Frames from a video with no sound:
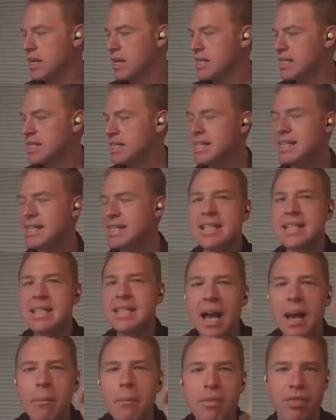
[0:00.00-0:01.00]

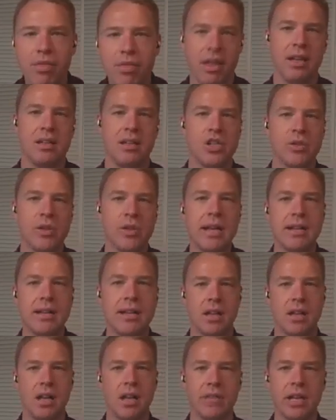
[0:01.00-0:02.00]
something to try to
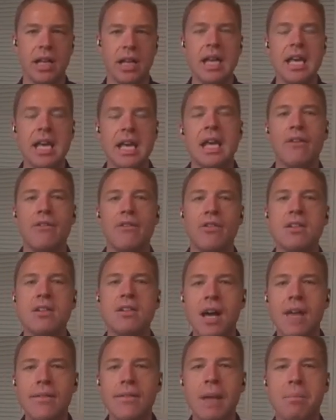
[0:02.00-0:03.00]
solve it. If you're
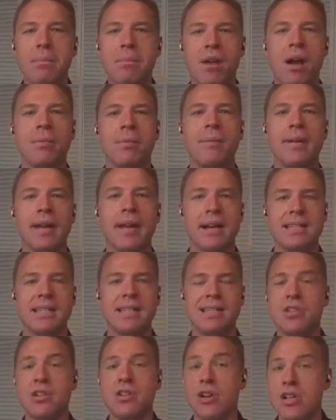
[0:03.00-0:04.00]
solving a problem and
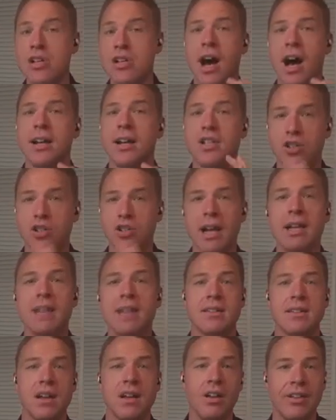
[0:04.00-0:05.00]
customers are not trying to
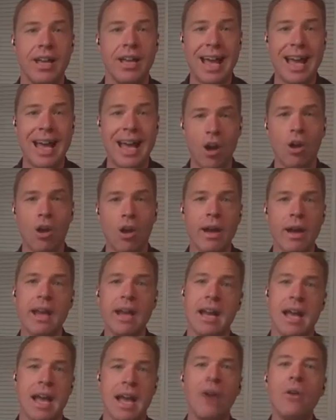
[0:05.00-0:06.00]
solve it at all right
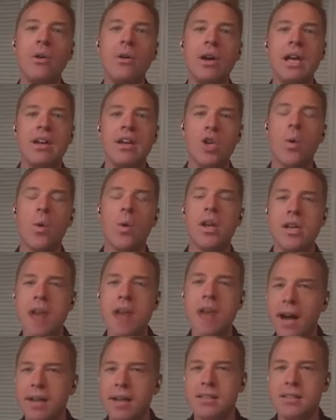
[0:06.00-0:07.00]
now, you are
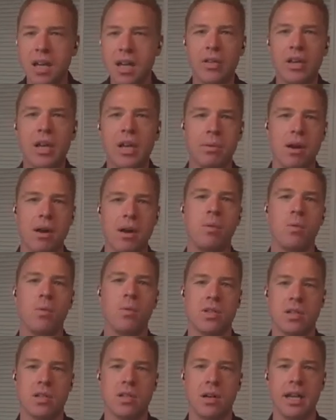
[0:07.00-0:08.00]
not solving a problem worth
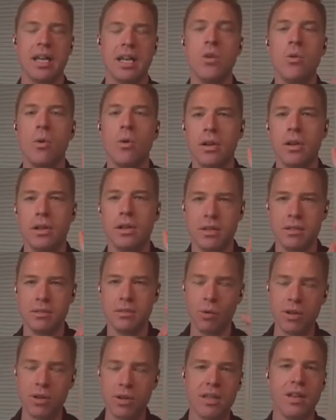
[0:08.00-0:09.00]
starting. You
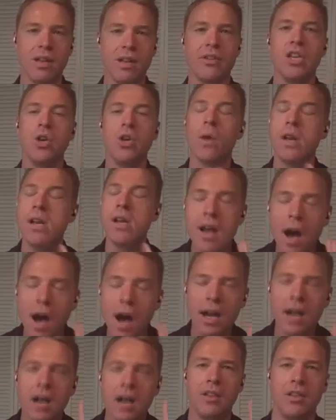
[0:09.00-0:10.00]
worth solving. You are
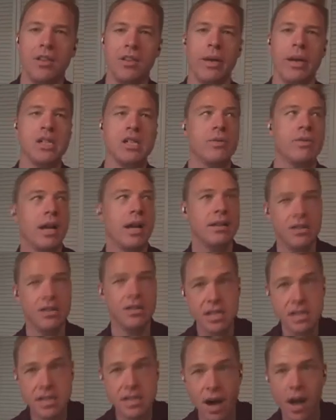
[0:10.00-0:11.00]
not the right track. There's
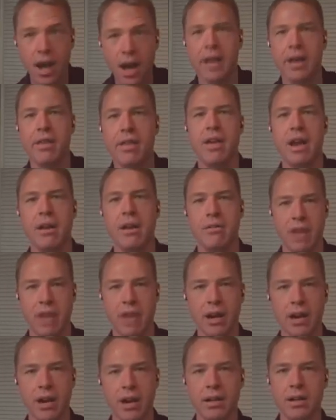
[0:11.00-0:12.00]
not a there
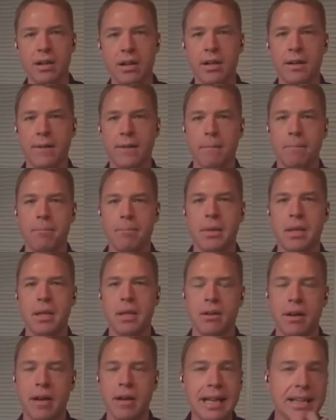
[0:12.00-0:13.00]
there.
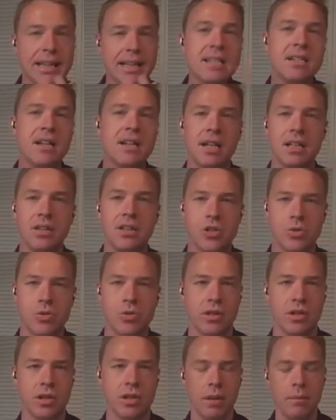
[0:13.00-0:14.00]
All right, at least not in the
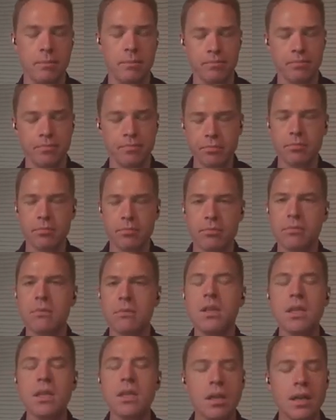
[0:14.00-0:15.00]
short term.
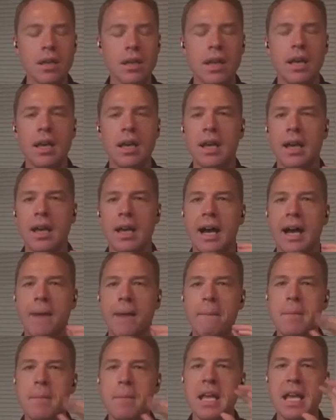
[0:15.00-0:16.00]

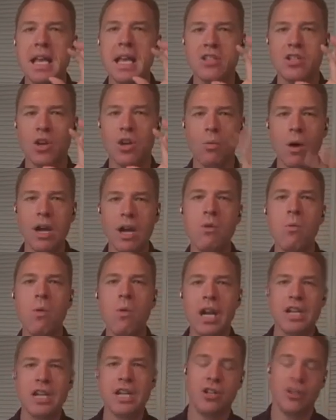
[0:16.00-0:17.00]
Um, so what you want
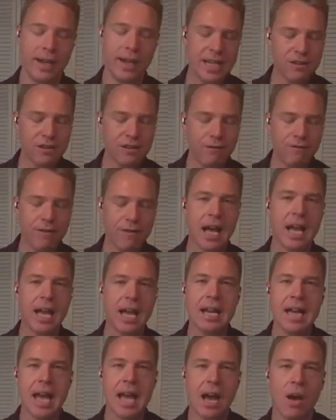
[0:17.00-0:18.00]
to do is
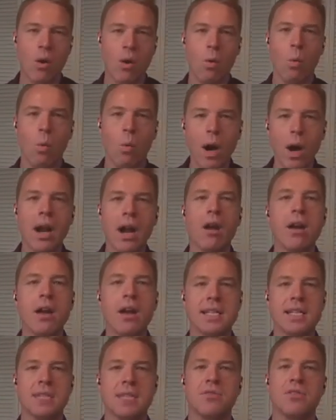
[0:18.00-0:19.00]
find out what our
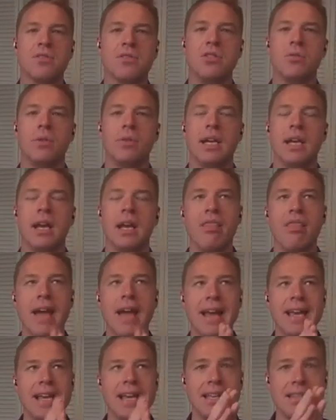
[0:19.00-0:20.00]
customers doing
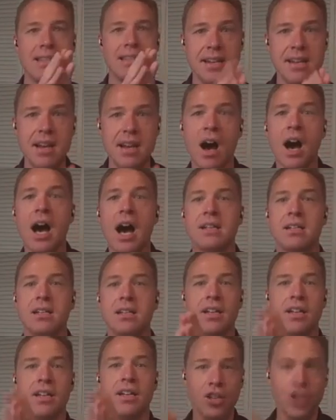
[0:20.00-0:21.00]
that is not
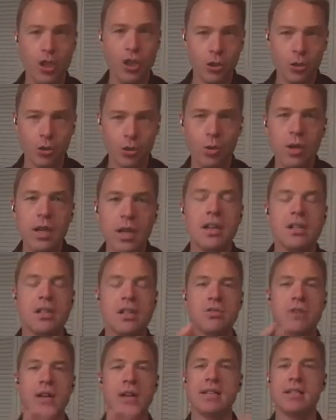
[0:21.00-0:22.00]
you to
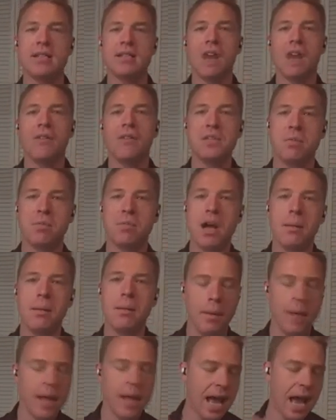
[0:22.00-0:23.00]
try to solve this
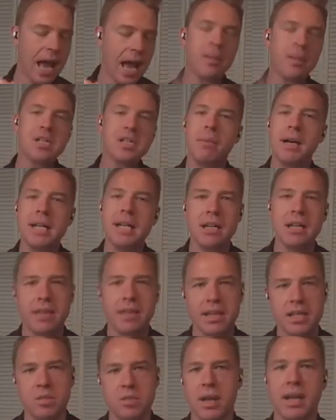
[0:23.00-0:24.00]
problem how much money are
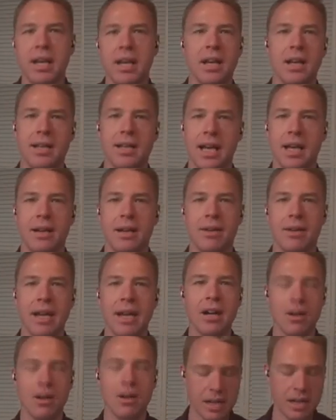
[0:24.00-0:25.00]
they spending on that right
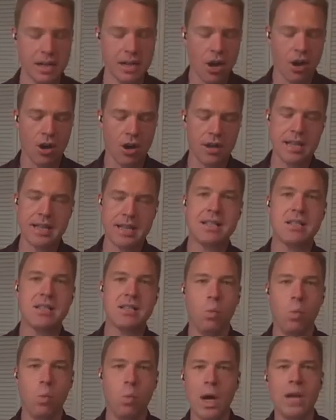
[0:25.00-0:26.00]
are they are that's
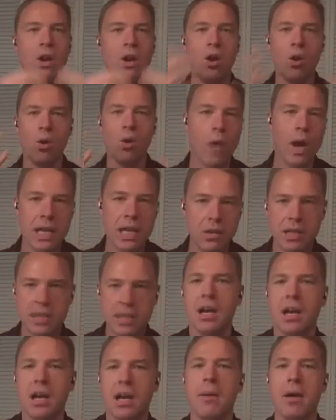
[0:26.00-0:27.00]
one way you can
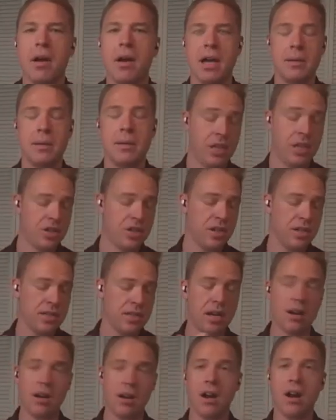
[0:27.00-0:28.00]
talk about competition is
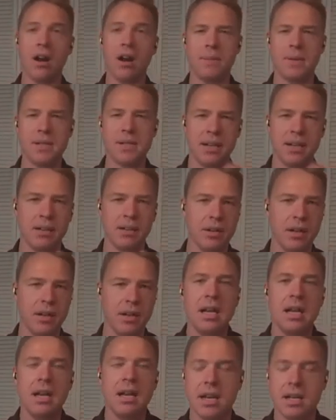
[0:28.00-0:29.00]
that our, our particular
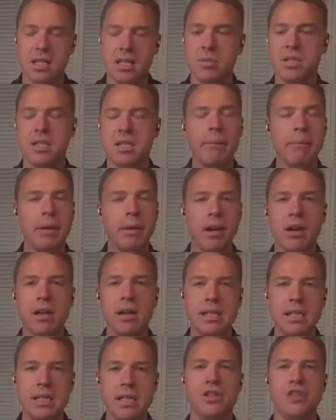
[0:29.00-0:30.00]
customer segment our
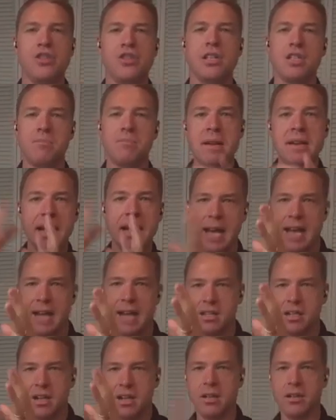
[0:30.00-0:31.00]
niche is spending
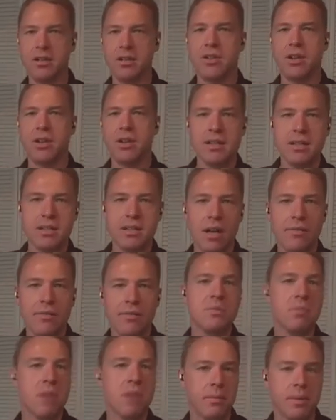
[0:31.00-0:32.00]
x dollars trying to solve
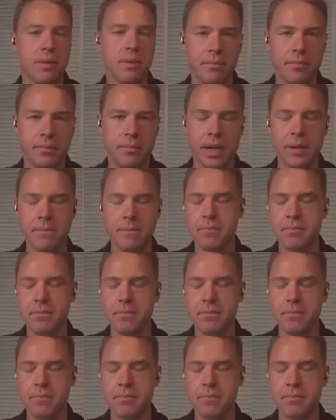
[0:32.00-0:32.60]
this problem right